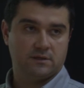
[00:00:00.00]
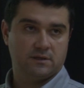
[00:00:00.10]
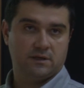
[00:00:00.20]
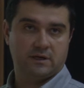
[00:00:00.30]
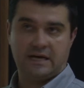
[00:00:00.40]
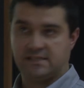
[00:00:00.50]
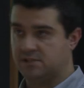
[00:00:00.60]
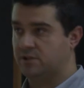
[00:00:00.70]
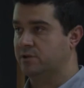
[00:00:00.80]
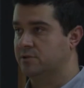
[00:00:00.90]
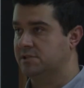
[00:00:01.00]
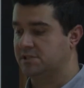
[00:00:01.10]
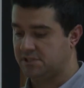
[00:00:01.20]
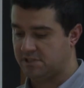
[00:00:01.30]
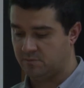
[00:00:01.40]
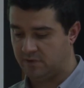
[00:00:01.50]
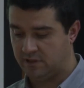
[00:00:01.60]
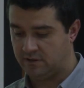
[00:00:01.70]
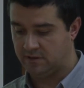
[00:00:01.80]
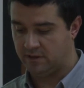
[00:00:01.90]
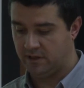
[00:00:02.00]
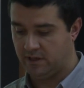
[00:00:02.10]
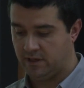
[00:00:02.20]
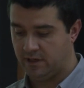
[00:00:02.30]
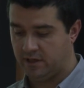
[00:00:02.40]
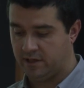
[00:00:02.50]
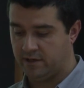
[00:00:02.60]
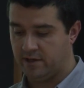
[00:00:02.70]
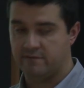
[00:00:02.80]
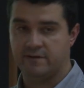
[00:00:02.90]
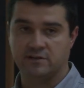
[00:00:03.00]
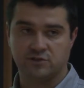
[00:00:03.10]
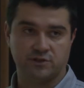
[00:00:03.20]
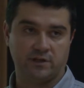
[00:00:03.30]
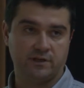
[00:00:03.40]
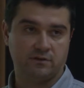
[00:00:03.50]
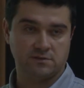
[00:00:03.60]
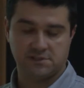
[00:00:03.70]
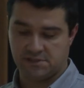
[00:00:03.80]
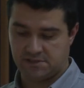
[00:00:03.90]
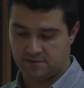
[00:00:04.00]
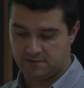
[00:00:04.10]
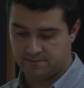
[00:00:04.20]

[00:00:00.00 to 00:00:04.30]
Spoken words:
asynchronous systems that are eventually consistent.